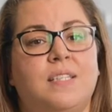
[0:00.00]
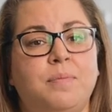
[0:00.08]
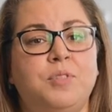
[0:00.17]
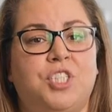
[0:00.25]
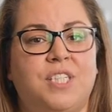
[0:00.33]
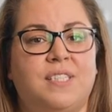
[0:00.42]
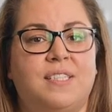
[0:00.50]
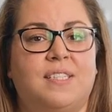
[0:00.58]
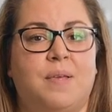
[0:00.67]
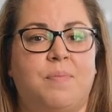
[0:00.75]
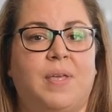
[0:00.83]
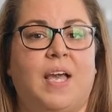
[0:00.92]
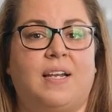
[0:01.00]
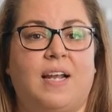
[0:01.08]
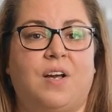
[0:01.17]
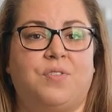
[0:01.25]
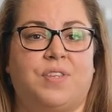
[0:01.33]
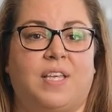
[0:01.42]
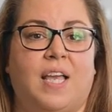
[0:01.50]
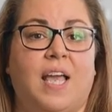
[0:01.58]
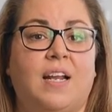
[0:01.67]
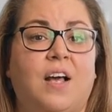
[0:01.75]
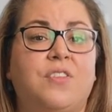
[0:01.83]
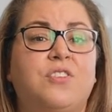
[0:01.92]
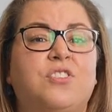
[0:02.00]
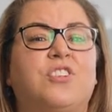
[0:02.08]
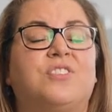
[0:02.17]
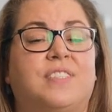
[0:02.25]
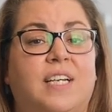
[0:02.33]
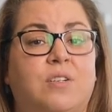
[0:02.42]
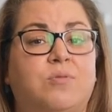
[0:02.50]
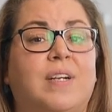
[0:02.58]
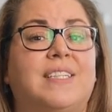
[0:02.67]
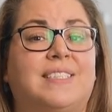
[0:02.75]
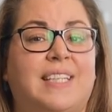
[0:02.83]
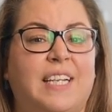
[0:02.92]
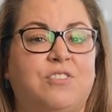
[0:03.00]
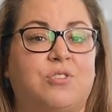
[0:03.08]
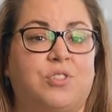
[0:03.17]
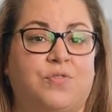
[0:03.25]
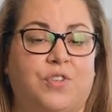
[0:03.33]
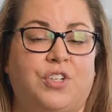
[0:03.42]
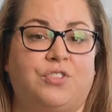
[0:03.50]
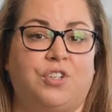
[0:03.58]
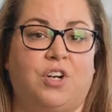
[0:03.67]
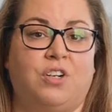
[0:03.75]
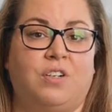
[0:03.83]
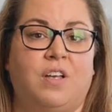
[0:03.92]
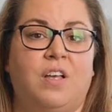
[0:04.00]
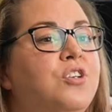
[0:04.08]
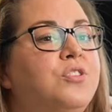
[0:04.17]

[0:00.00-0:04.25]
Some cheeses can be unhealthy, and others are downright dangerous for your dog.